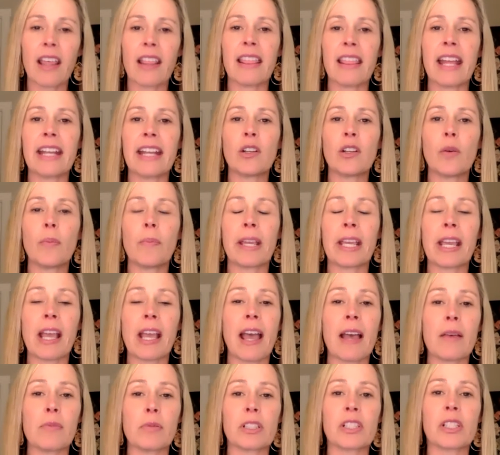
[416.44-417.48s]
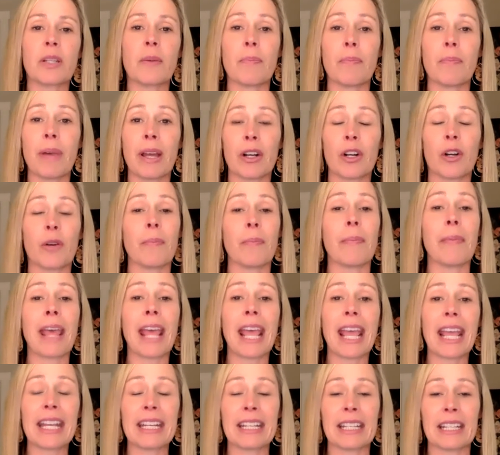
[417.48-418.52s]
then you'll be able to better
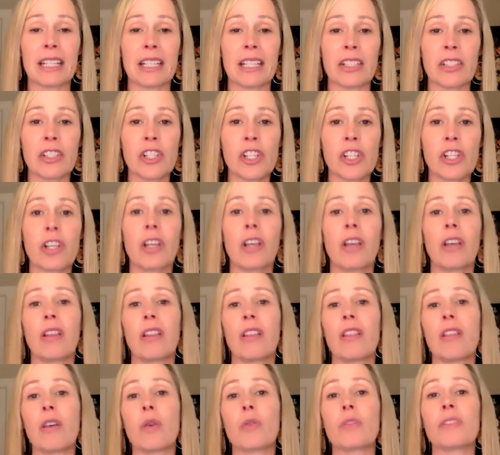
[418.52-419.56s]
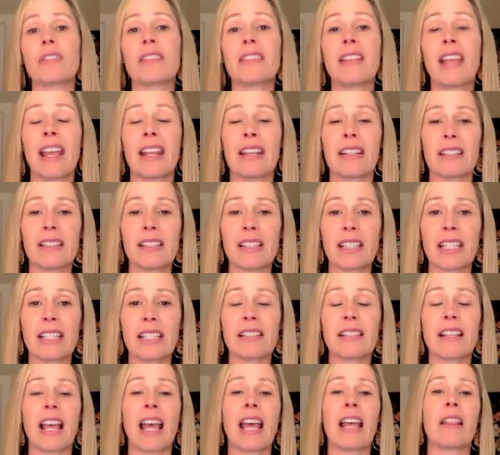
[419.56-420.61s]
manage those
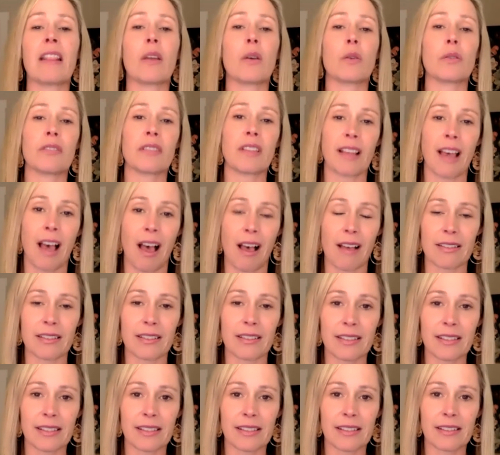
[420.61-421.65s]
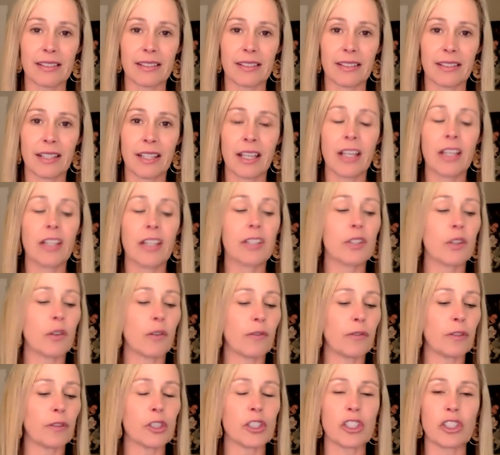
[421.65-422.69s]
tendencies and those thoughts. So,
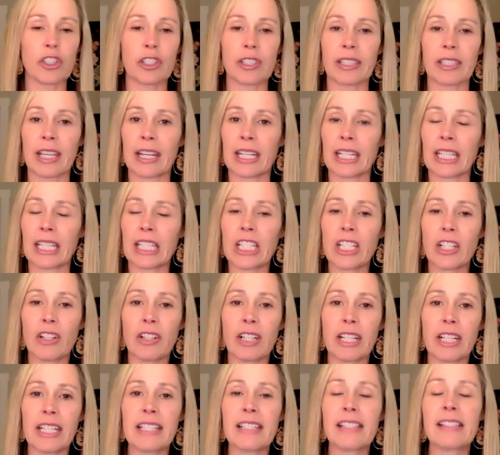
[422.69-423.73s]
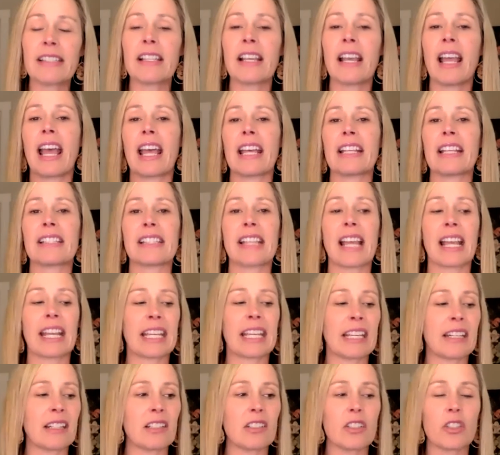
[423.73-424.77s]
first, just getting curious, and
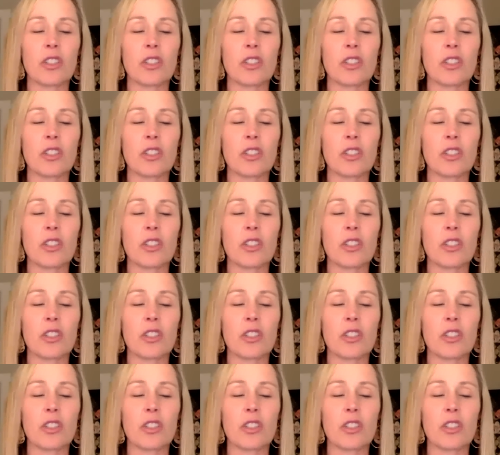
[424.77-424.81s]
second,